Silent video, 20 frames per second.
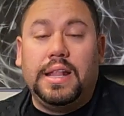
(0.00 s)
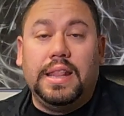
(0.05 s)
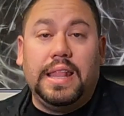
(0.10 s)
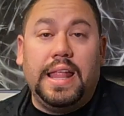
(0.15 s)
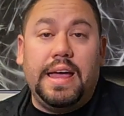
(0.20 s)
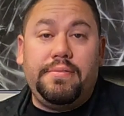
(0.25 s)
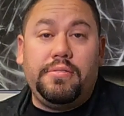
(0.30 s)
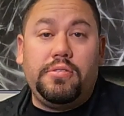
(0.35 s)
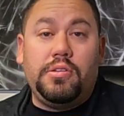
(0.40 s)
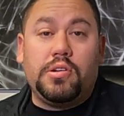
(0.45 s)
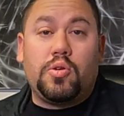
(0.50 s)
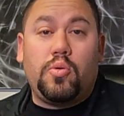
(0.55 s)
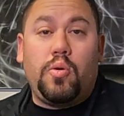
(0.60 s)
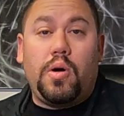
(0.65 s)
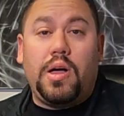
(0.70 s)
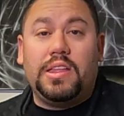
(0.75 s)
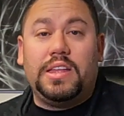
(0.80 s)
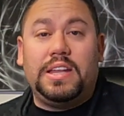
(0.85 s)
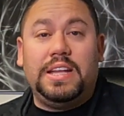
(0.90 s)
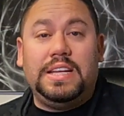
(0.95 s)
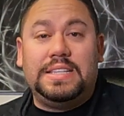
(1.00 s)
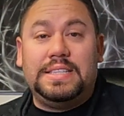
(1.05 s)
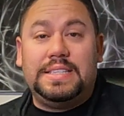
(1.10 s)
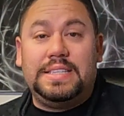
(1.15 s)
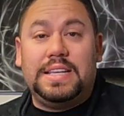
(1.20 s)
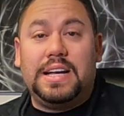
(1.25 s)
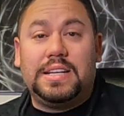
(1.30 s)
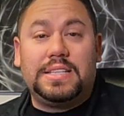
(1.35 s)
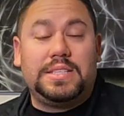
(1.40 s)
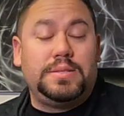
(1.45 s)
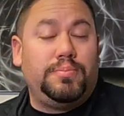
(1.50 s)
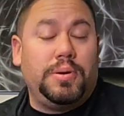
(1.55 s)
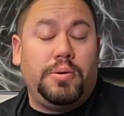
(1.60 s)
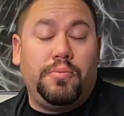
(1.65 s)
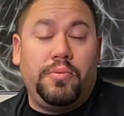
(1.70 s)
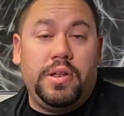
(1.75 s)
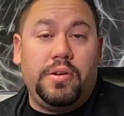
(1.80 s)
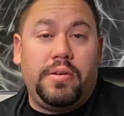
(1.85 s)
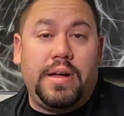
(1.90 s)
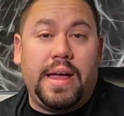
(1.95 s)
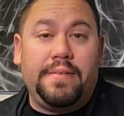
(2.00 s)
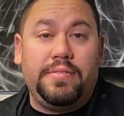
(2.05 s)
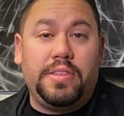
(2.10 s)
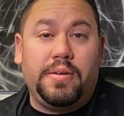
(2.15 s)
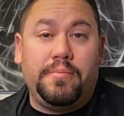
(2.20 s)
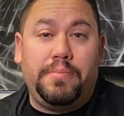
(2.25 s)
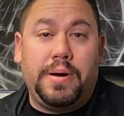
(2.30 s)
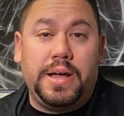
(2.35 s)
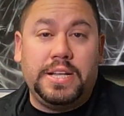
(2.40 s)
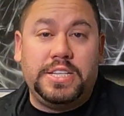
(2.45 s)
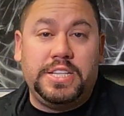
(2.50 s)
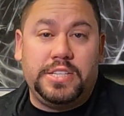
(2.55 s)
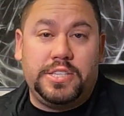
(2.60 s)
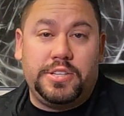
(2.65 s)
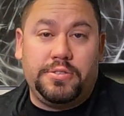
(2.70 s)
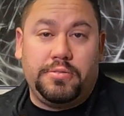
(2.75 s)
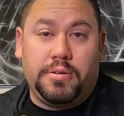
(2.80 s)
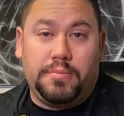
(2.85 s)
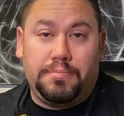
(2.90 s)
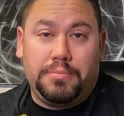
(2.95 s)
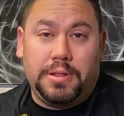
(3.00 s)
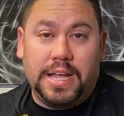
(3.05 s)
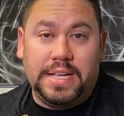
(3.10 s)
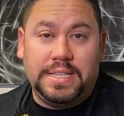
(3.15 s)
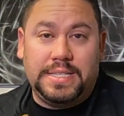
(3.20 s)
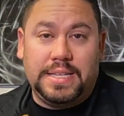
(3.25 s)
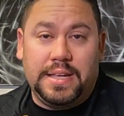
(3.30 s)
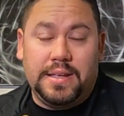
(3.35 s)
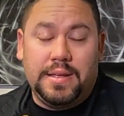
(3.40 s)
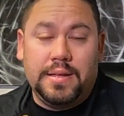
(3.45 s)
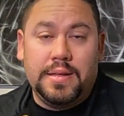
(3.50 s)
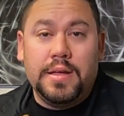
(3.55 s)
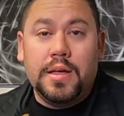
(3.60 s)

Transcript: The level of quality sucks, but we don't have the budget to replace it.